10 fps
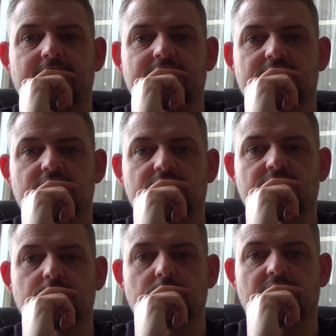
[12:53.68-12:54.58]

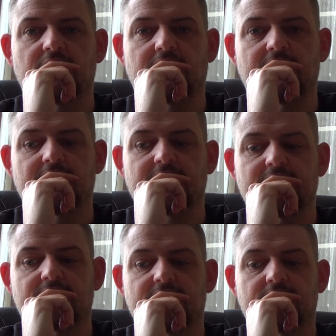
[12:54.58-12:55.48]
Just
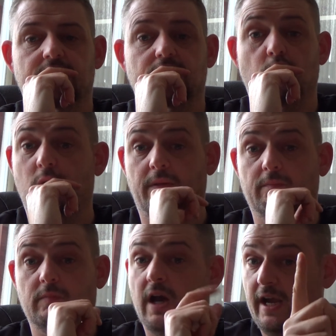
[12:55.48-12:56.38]
because 1,
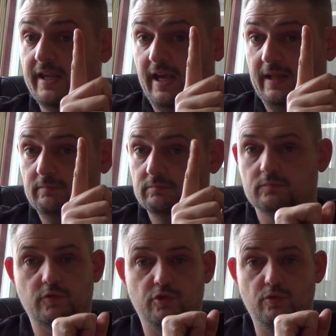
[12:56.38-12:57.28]
I can,
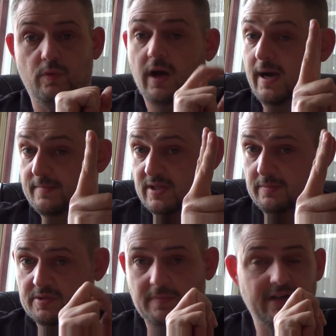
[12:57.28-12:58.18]
2, I'm
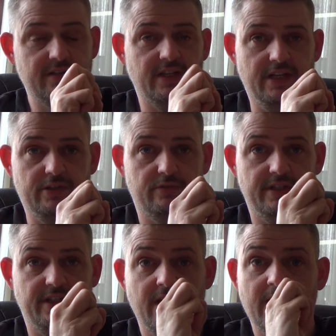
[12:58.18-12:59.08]
snobbish about it, and
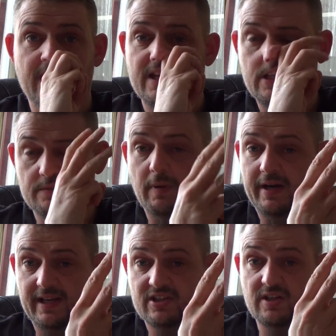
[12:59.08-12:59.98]
3, it
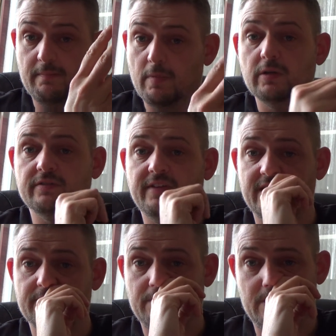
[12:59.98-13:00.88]
might actually
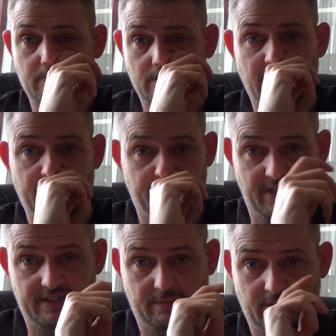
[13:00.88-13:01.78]
motivate people on
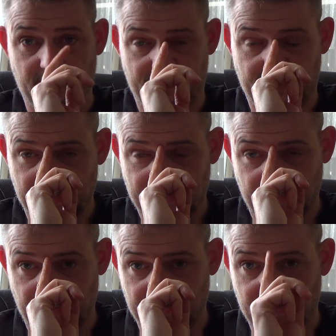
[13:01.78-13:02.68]
painting, because that's
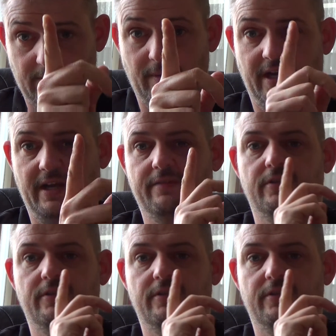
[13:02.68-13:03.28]
a dilemma I've